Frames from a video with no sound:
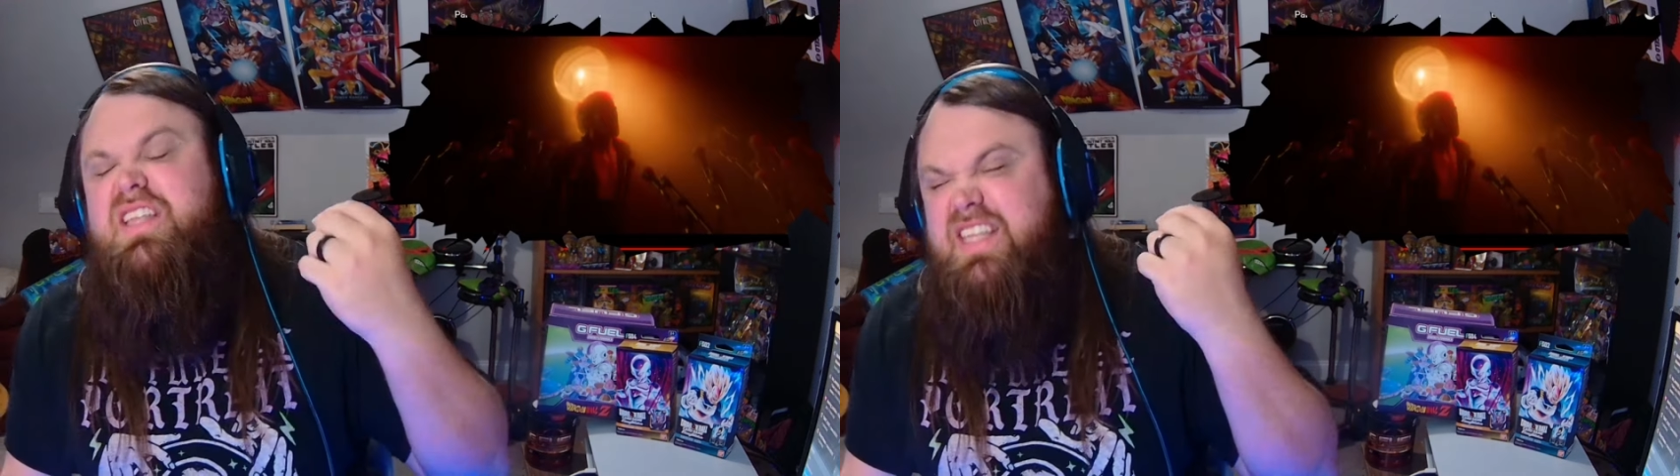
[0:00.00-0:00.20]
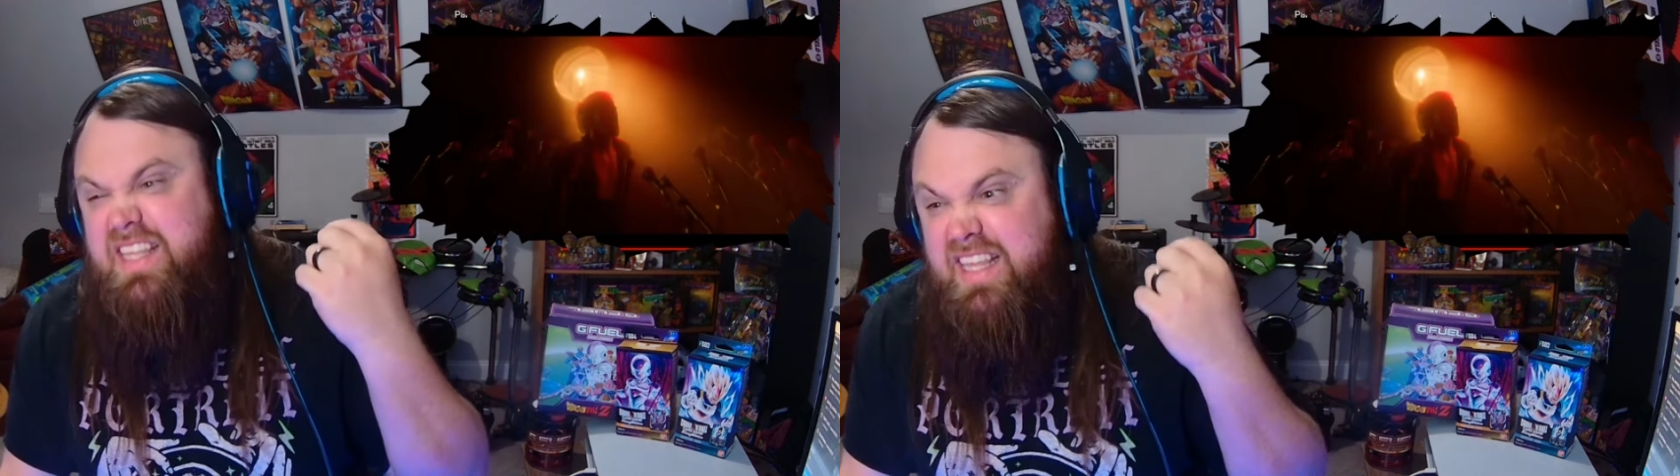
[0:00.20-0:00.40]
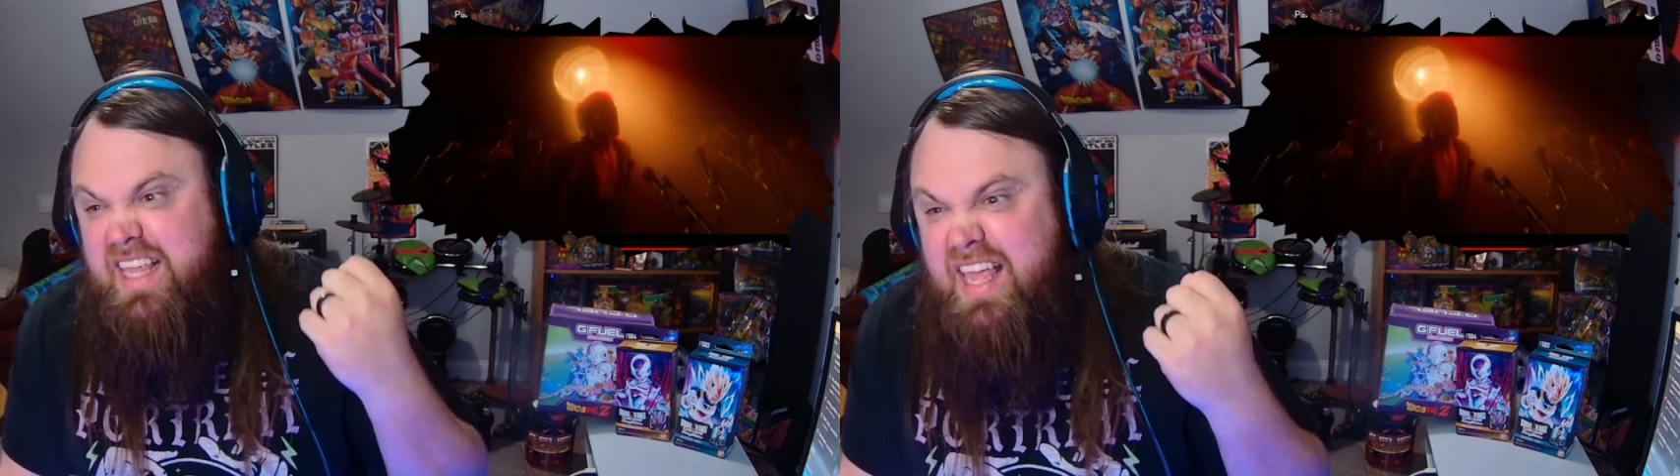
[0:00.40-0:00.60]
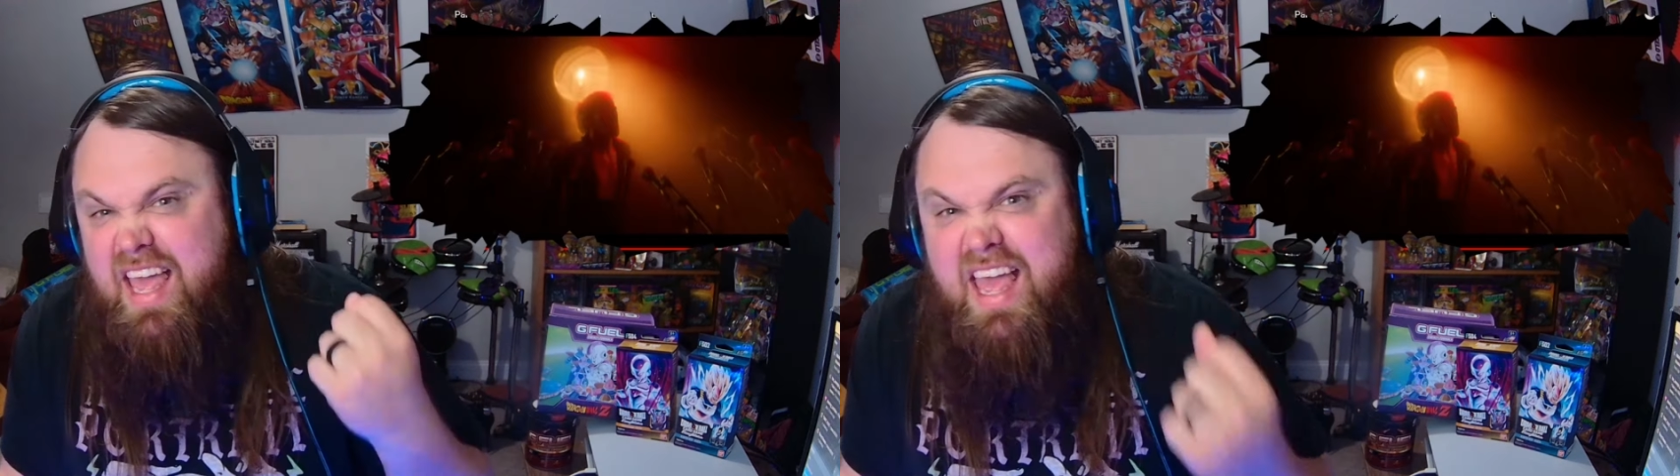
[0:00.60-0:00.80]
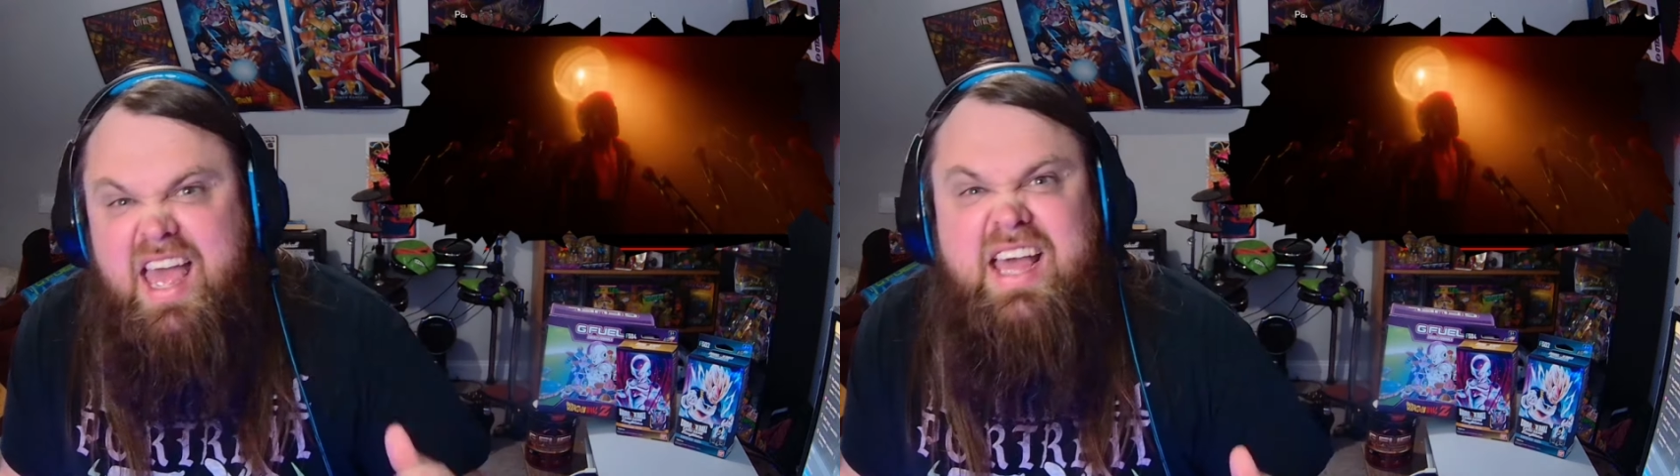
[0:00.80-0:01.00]

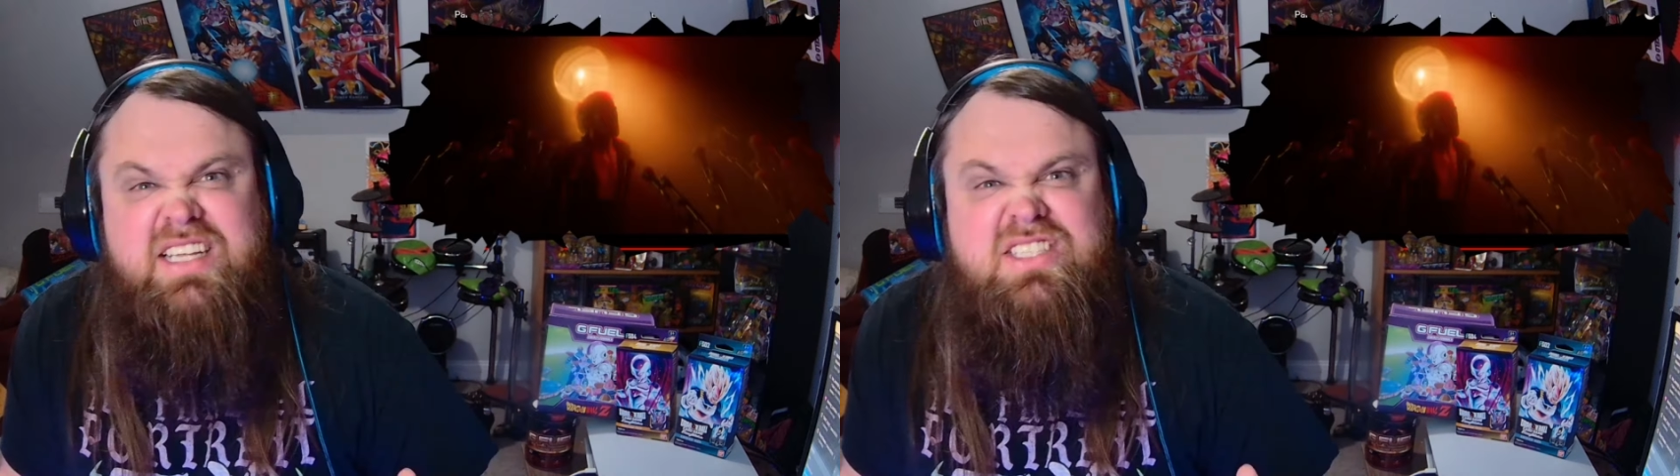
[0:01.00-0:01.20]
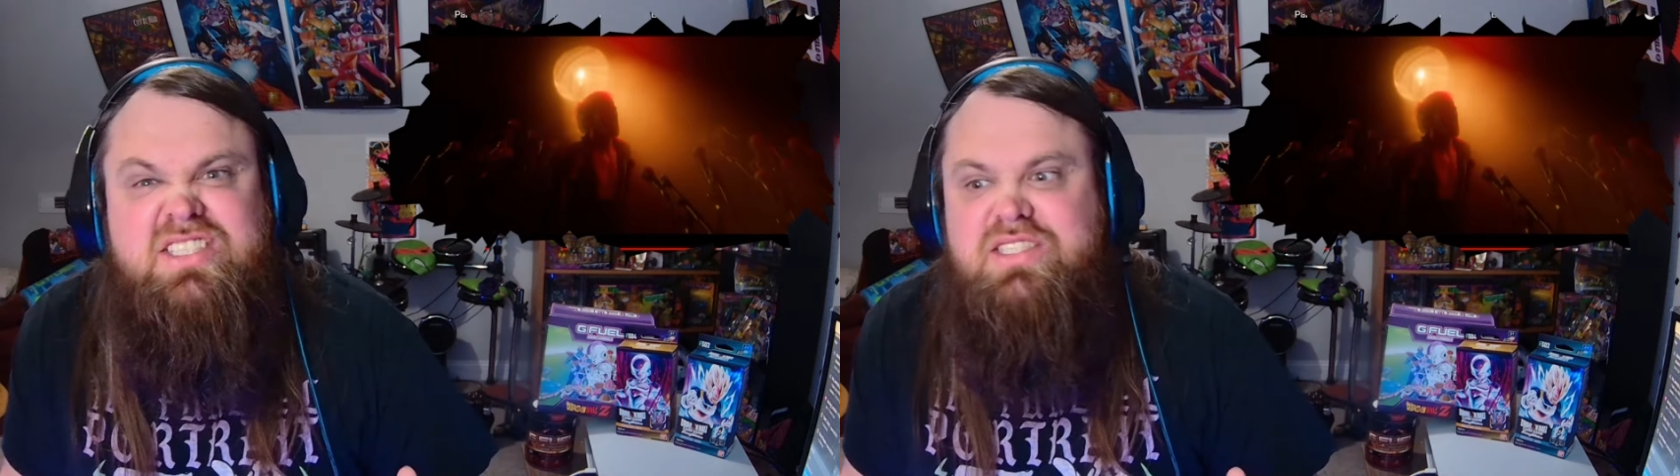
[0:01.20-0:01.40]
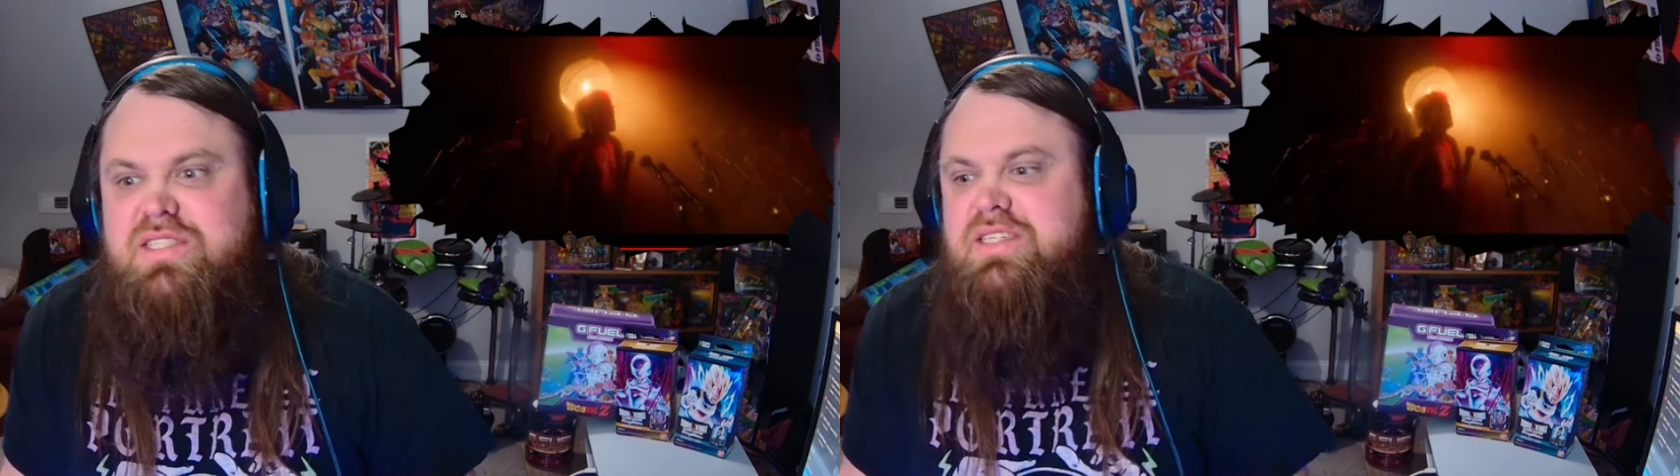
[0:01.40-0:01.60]
Yes.